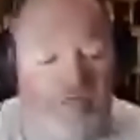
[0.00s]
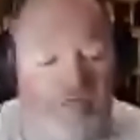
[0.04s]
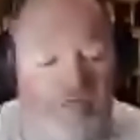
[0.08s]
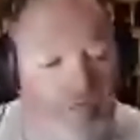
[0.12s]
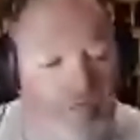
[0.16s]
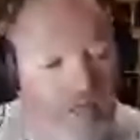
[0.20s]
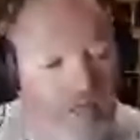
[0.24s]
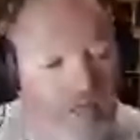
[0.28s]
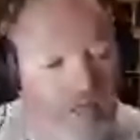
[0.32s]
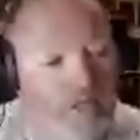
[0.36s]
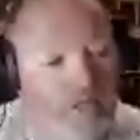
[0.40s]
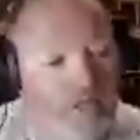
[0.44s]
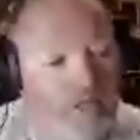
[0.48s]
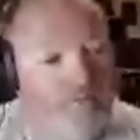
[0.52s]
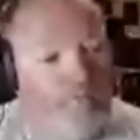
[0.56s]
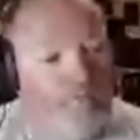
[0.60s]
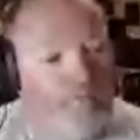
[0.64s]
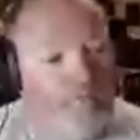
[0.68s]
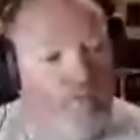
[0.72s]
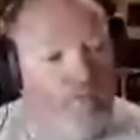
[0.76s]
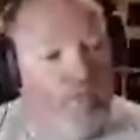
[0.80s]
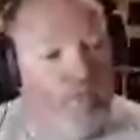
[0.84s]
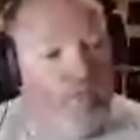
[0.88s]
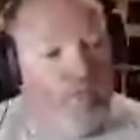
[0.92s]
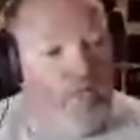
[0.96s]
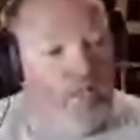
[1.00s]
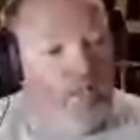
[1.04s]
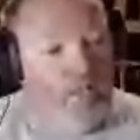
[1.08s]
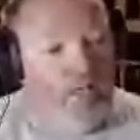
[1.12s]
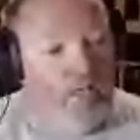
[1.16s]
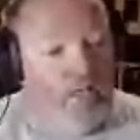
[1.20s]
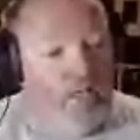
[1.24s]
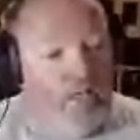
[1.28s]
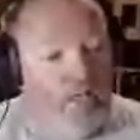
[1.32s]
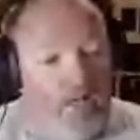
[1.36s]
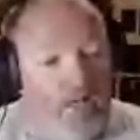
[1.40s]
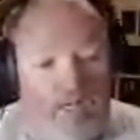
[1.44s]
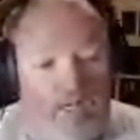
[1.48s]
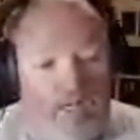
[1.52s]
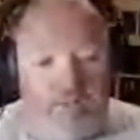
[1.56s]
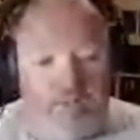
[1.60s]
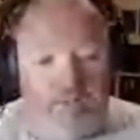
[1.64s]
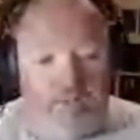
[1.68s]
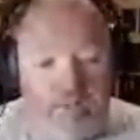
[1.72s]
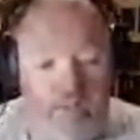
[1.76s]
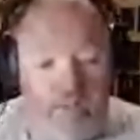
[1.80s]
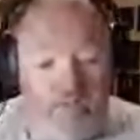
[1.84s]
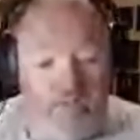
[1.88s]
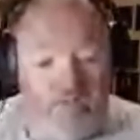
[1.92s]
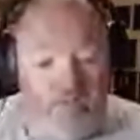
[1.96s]
And guys, if you
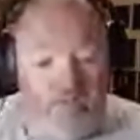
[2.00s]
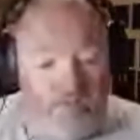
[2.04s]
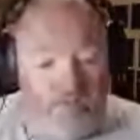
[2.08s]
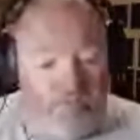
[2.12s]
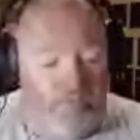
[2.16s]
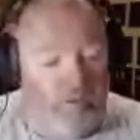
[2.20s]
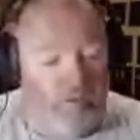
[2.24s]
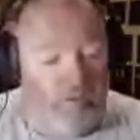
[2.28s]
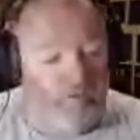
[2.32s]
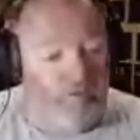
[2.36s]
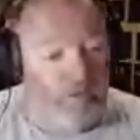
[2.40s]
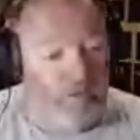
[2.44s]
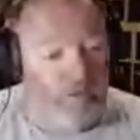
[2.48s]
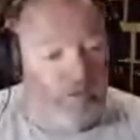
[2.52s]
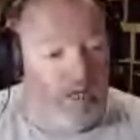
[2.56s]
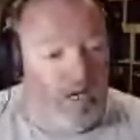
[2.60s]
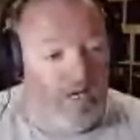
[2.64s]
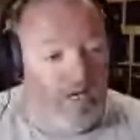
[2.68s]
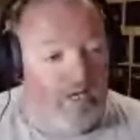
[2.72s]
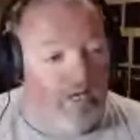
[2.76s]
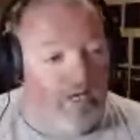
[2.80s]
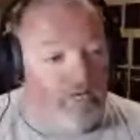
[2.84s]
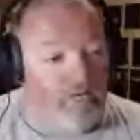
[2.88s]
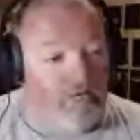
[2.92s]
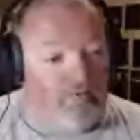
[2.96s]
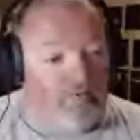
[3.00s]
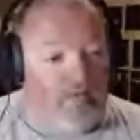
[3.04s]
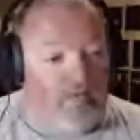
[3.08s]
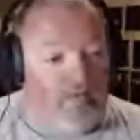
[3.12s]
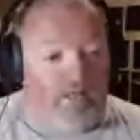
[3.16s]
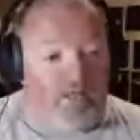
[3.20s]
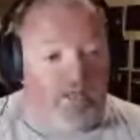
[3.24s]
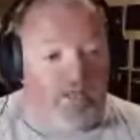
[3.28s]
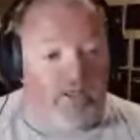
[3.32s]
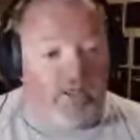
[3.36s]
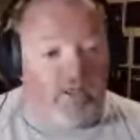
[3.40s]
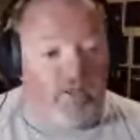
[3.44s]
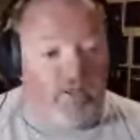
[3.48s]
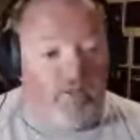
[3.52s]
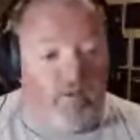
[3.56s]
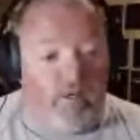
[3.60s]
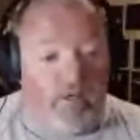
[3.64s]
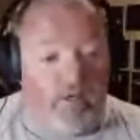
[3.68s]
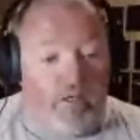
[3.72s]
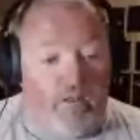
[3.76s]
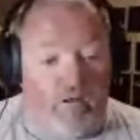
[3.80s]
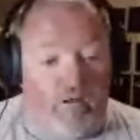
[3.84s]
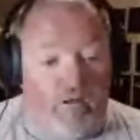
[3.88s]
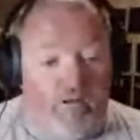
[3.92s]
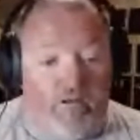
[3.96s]
got information you want it on here, just
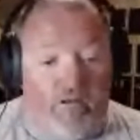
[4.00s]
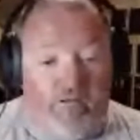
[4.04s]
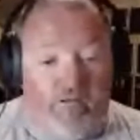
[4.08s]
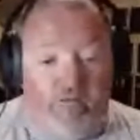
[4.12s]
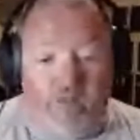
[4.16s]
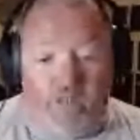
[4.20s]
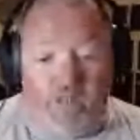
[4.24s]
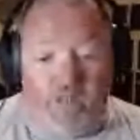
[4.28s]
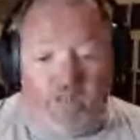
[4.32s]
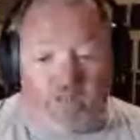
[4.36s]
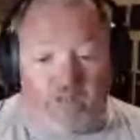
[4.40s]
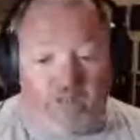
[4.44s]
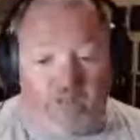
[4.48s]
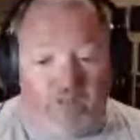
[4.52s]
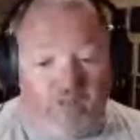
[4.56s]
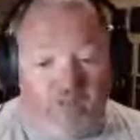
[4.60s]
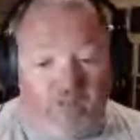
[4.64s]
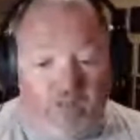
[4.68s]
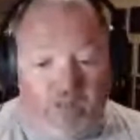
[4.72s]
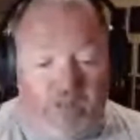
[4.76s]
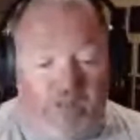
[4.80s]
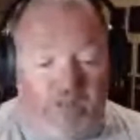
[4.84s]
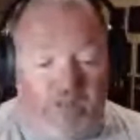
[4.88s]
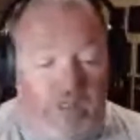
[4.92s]
send it to me.